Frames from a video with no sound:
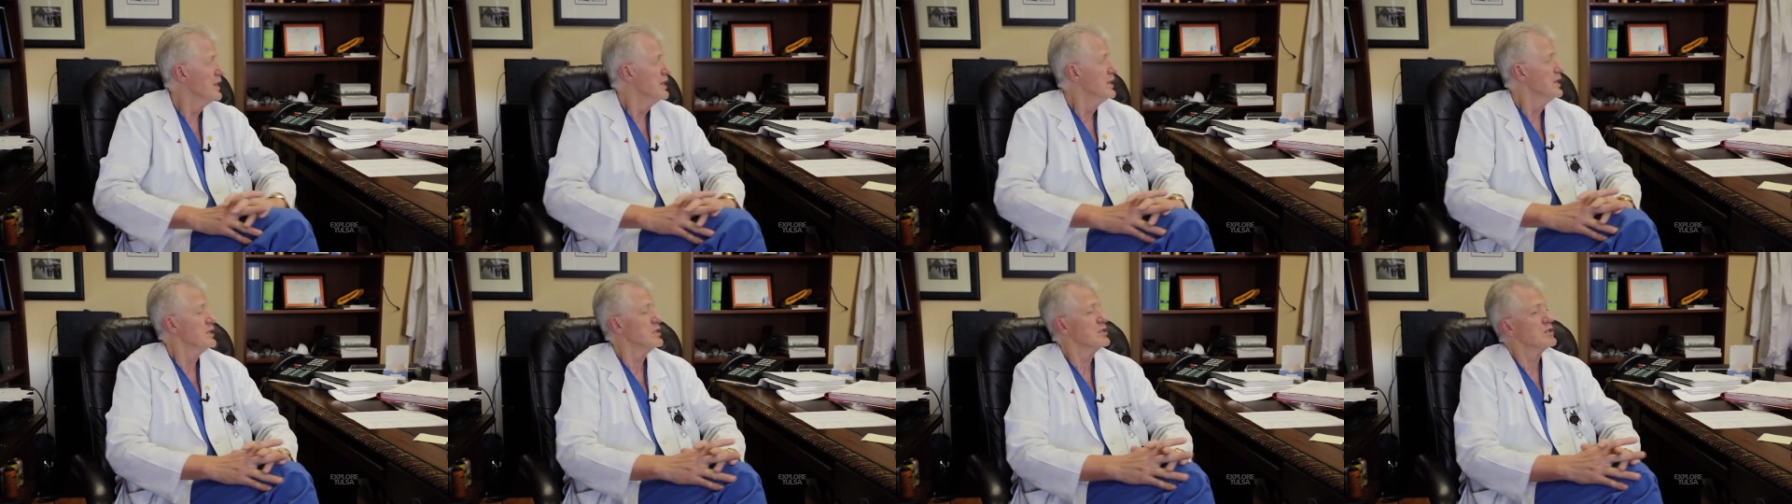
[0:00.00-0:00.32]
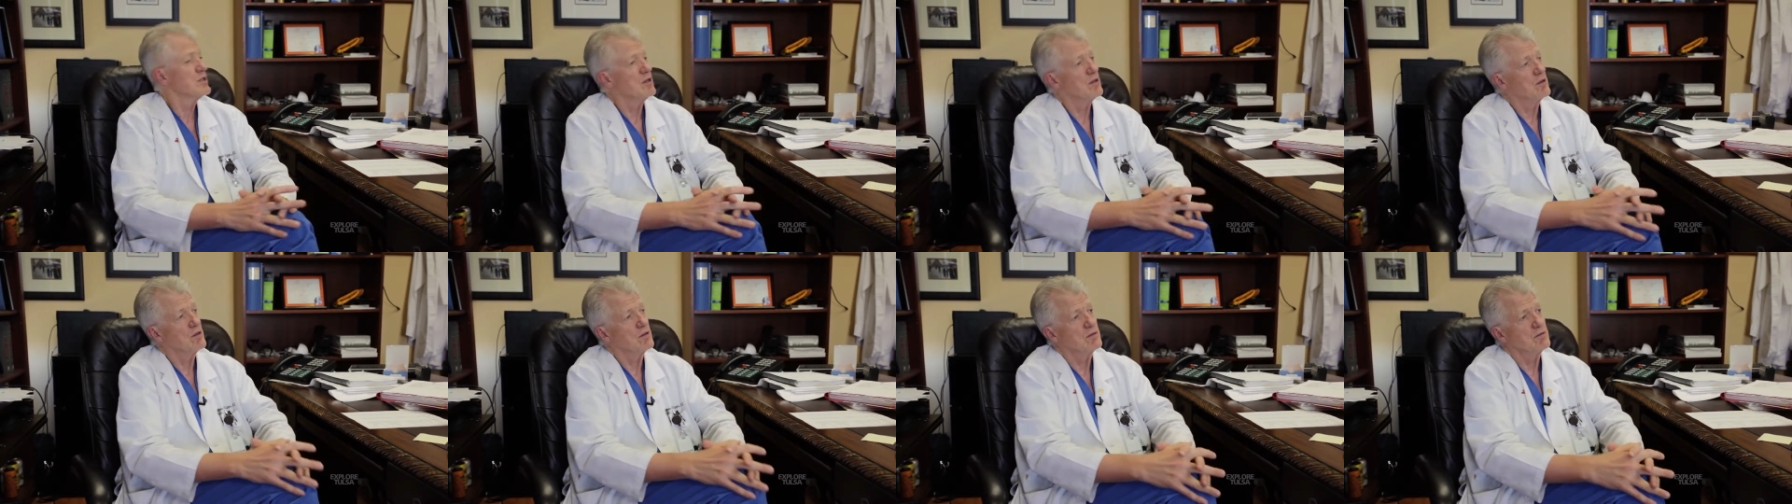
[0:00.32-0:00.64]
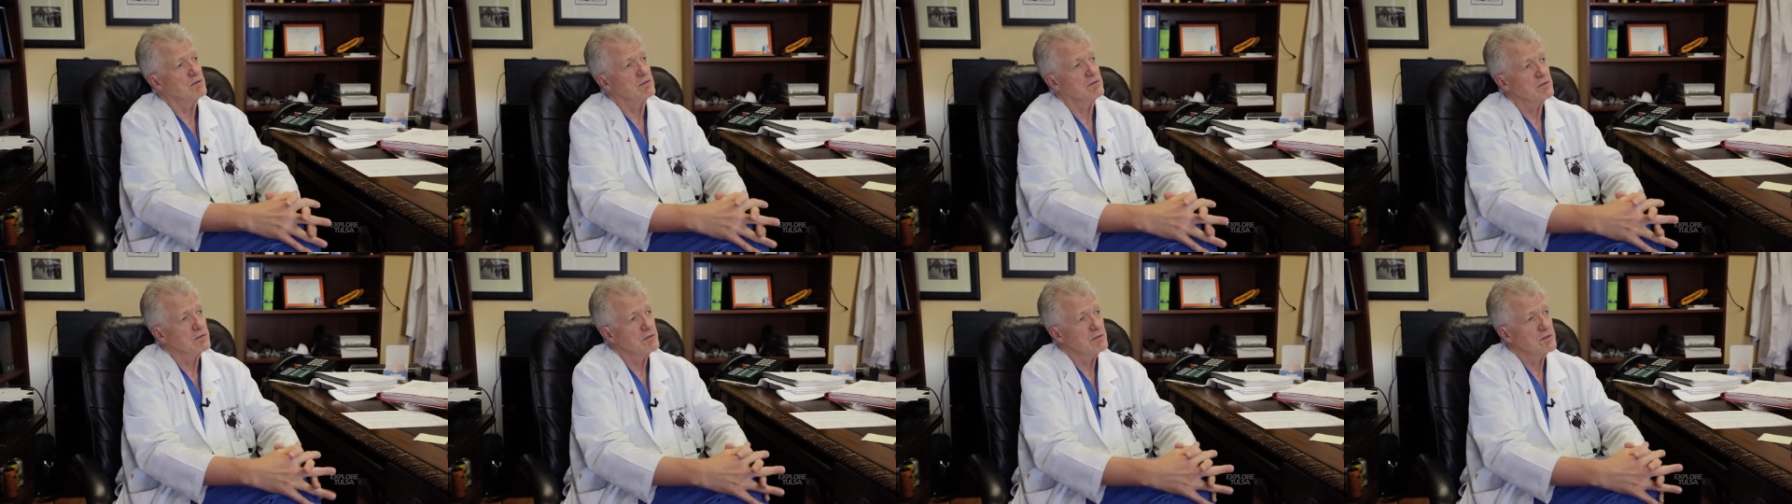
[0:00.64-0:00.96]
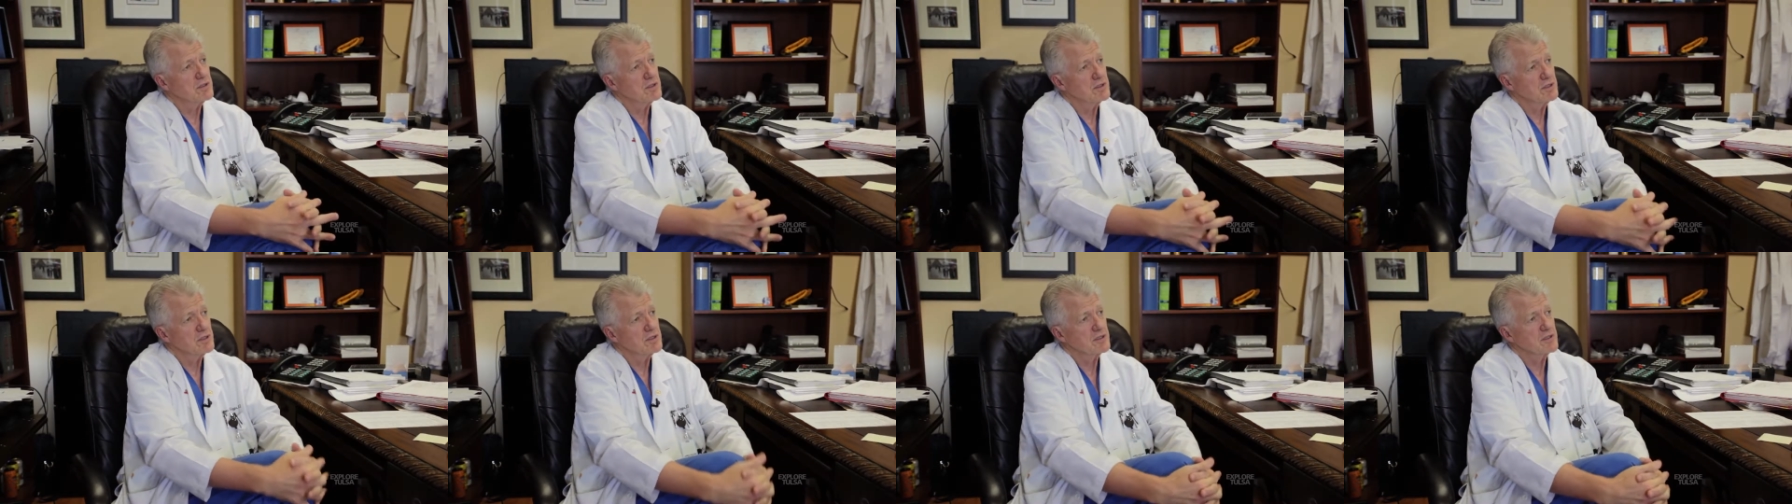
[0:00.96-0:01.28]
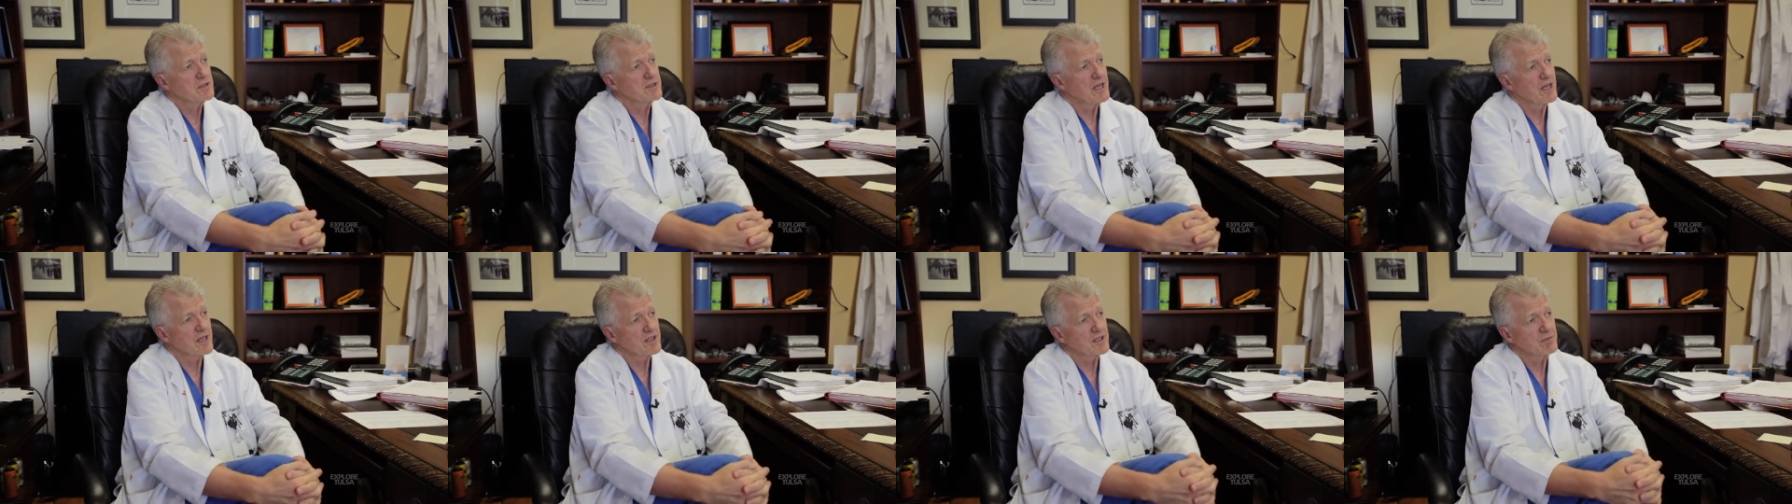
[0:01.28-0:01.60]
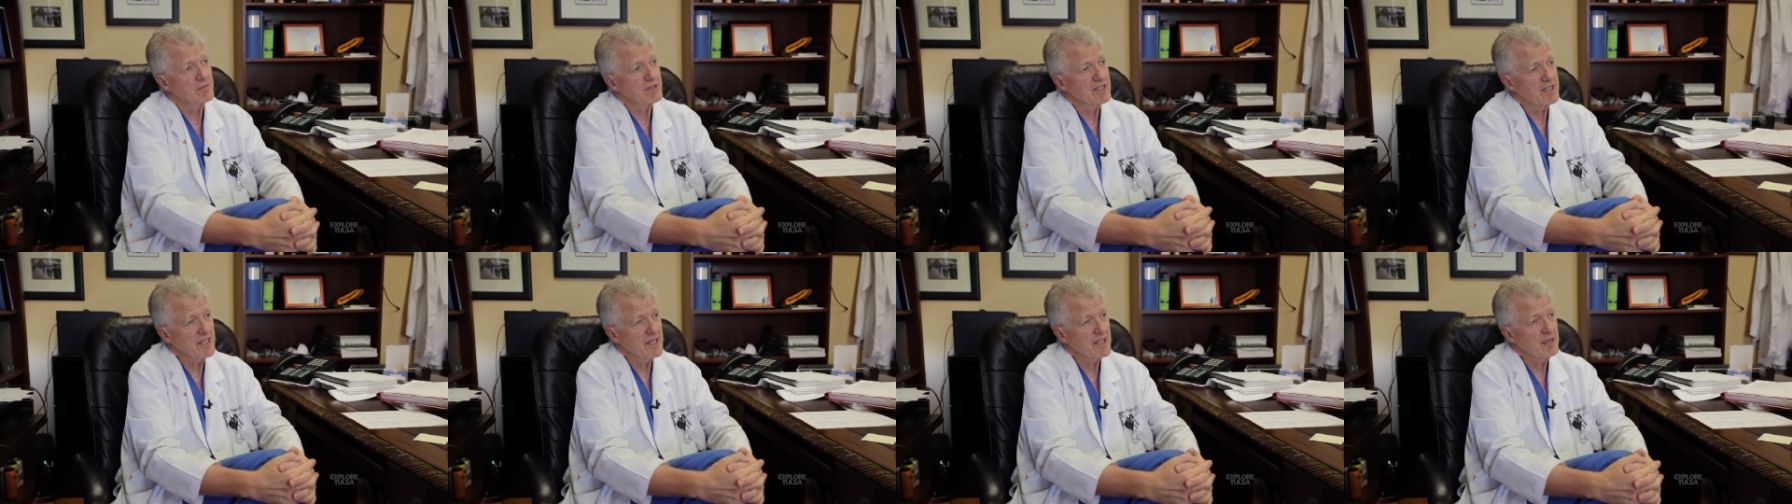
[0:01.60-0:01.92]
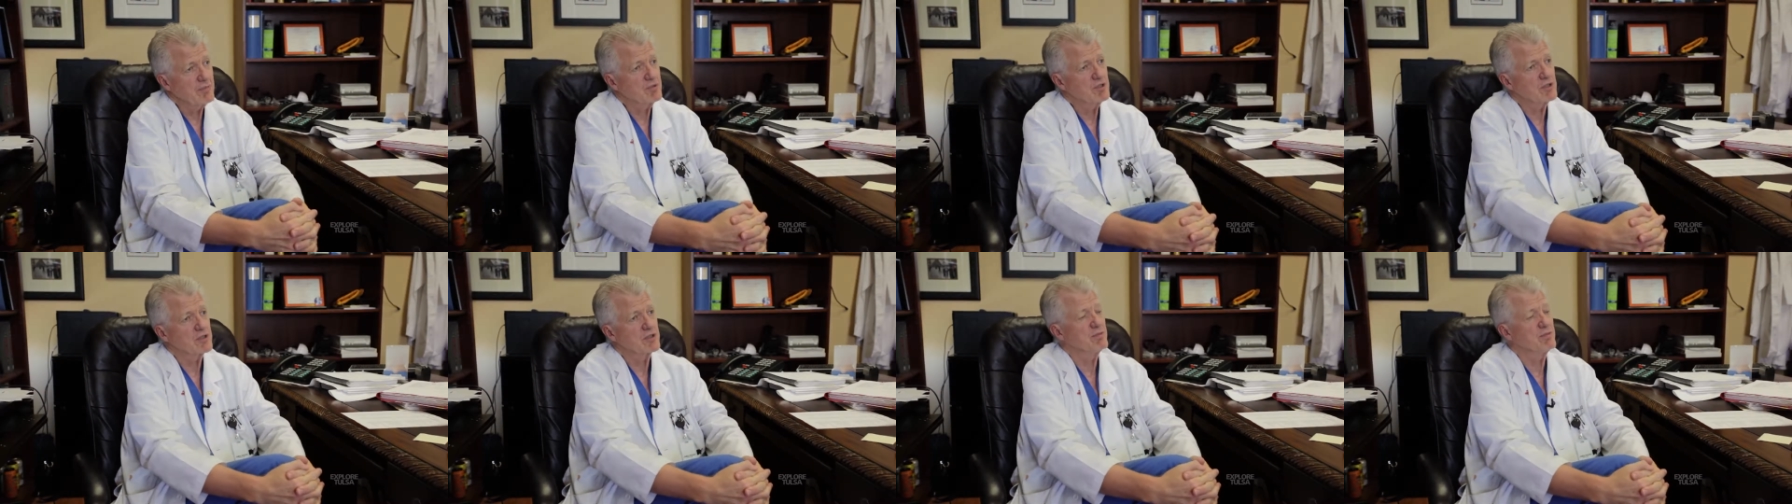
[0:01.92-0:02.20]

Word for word: So Dr. McCabe took